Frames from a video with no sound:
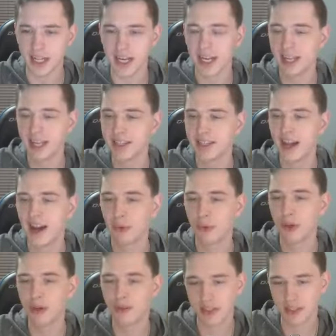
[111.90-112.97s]
I had not
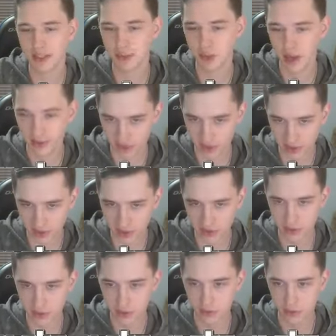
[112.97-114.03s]
previously drive this
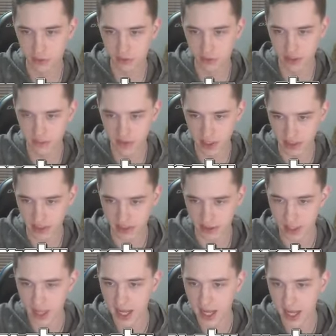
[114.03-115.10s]
or drove this vehicle,
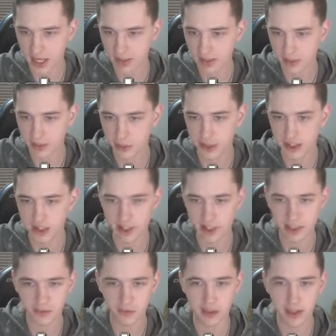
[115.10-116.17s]
and it looks pretty
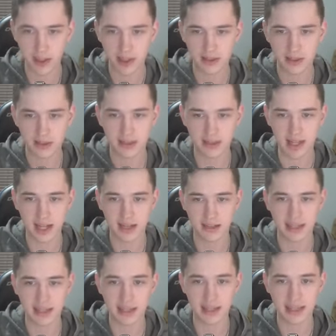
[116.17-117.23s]
nice. Front end looks kind of
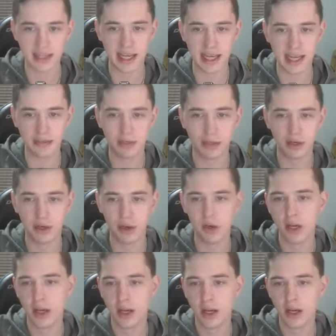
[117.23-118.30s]
like a Lambo.
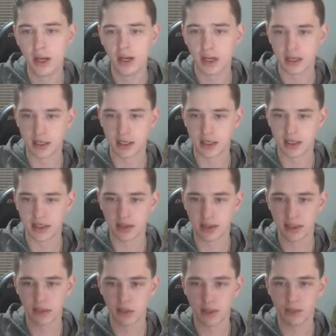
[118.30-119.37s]
Uh, so I
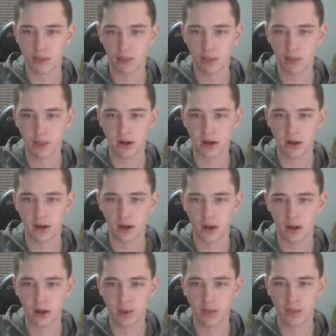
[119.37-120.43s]
guess we're gonna pull it
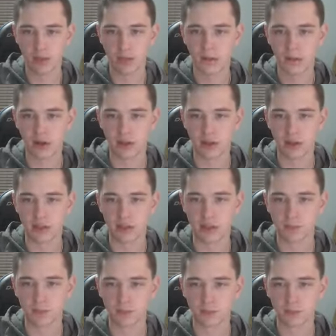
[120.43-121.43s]
all the way into the front here,